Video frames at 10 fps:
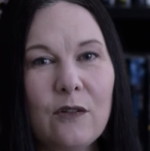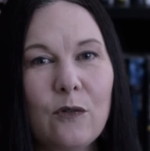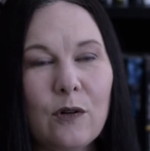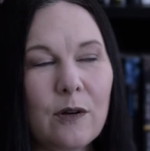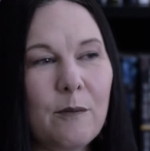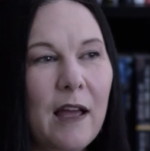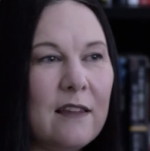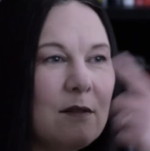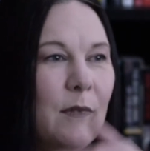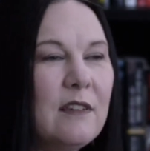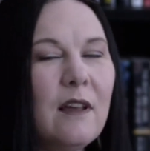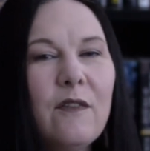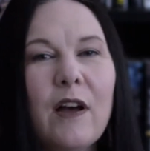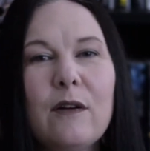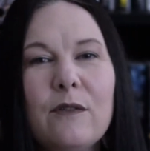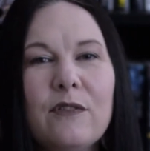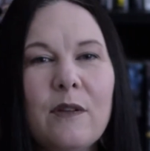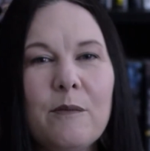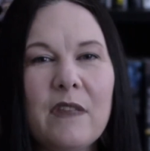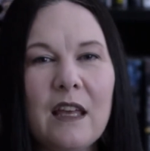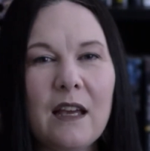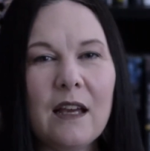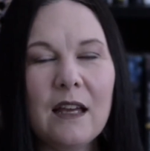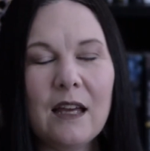or mask myself out of something,